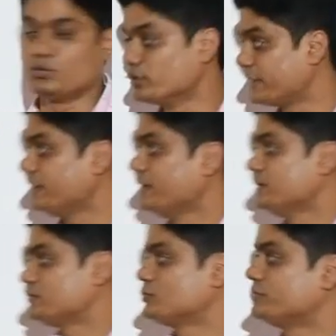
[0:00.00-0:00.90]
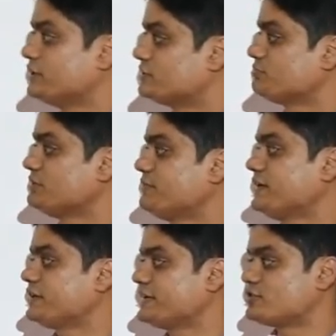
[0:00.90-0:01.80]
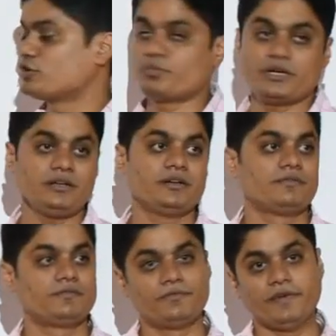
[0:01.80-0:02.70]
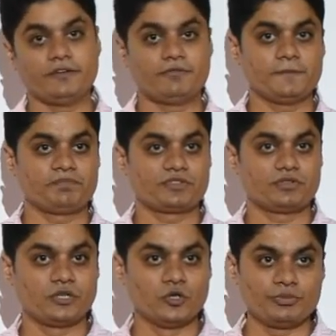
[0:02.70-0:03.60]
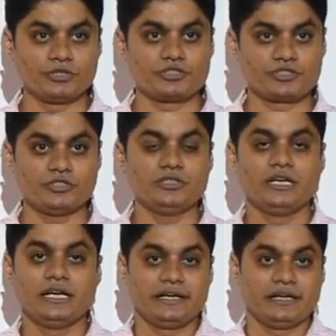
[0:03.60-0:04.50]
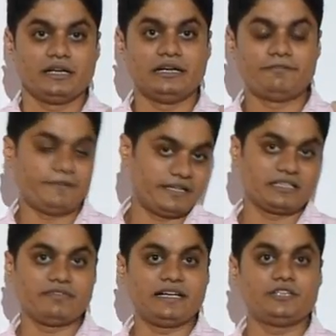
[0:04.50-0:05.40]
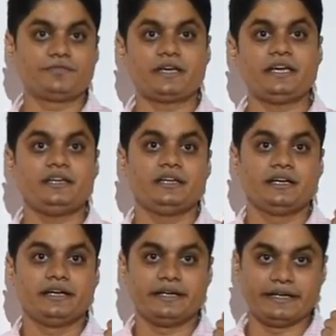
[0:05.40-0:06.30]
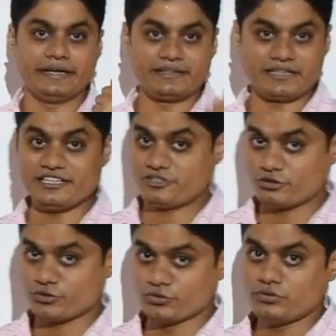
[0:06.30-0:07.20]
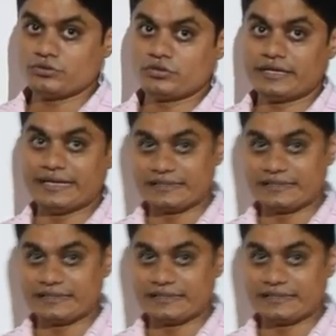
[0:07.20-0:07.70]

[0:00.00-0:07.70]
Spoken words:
2k. So when you simplify, you'll get 0.55. so I hope you understood. Finding the value of k, at least 2,